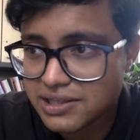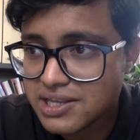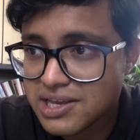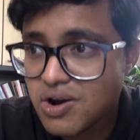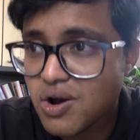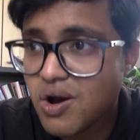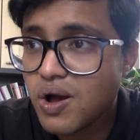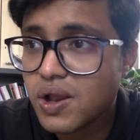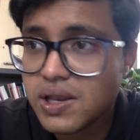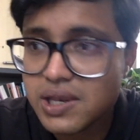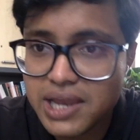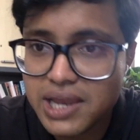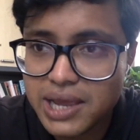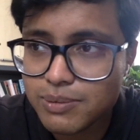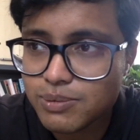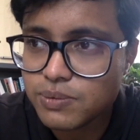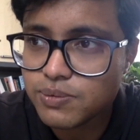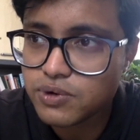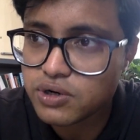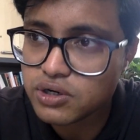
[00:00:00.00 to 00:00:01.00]
They are all
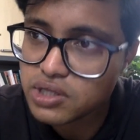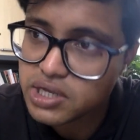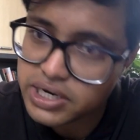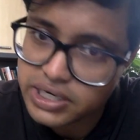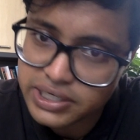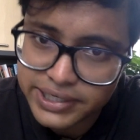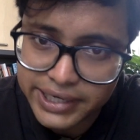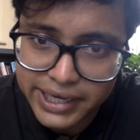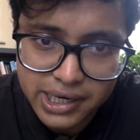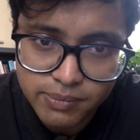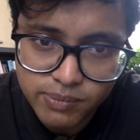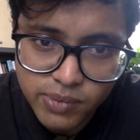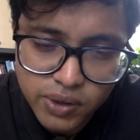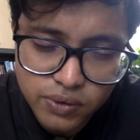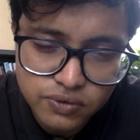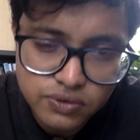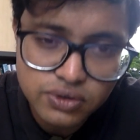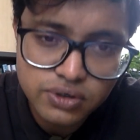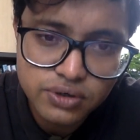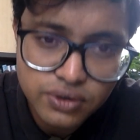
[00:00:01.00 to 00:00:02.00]
liable for the entire
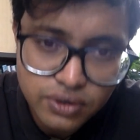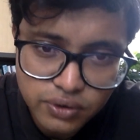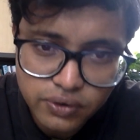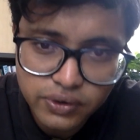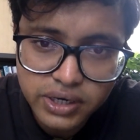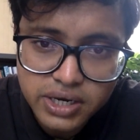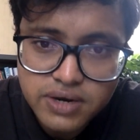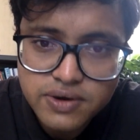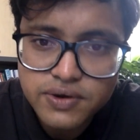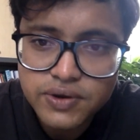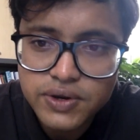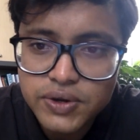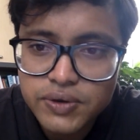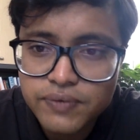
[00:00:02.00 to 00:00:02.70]
amount. Okay.